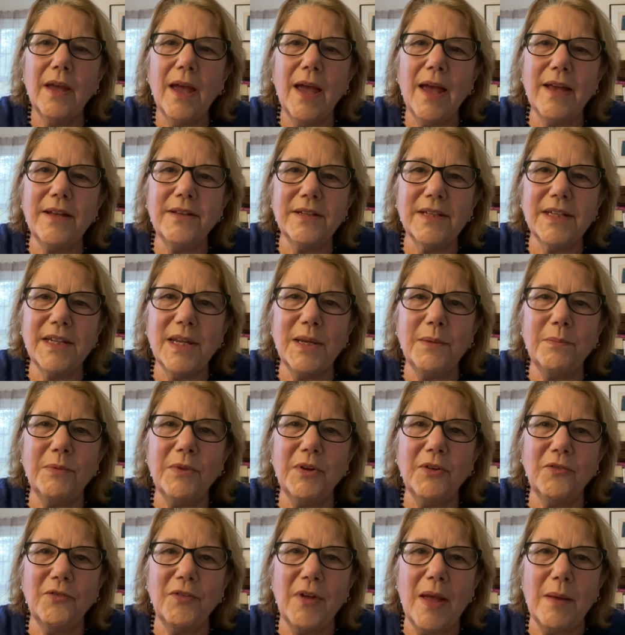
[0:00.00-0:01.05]
and to keep
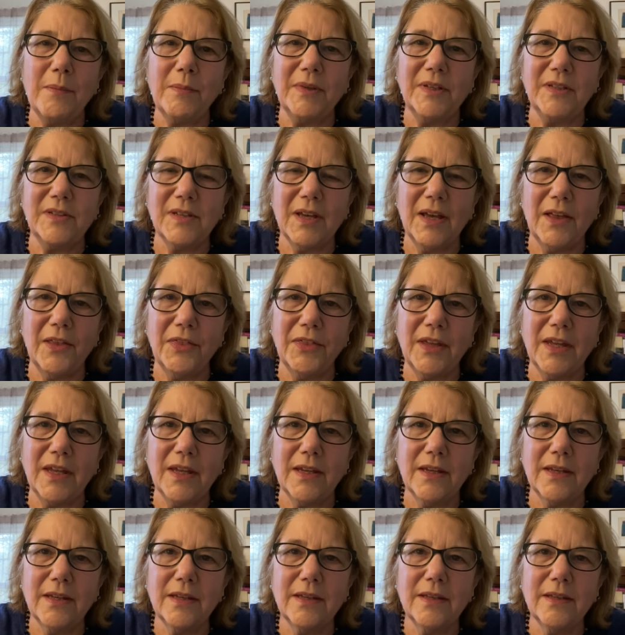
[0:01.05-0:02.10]
their families
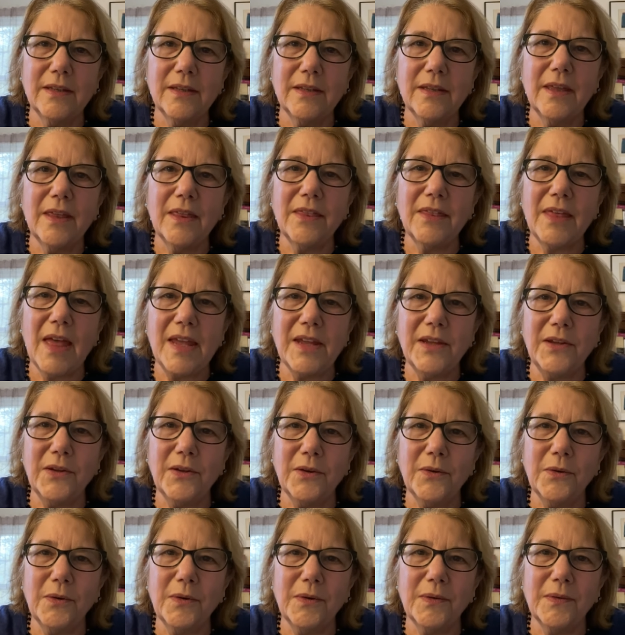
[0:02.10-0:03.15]
healthy. Thank
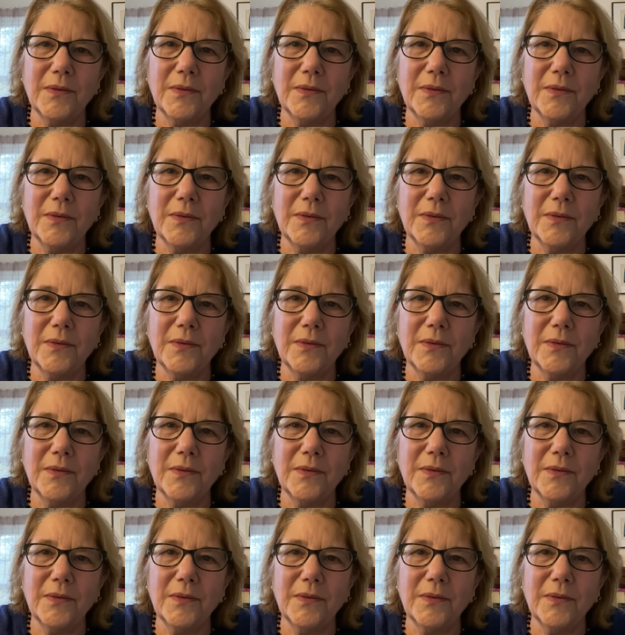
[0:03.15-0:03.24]
you.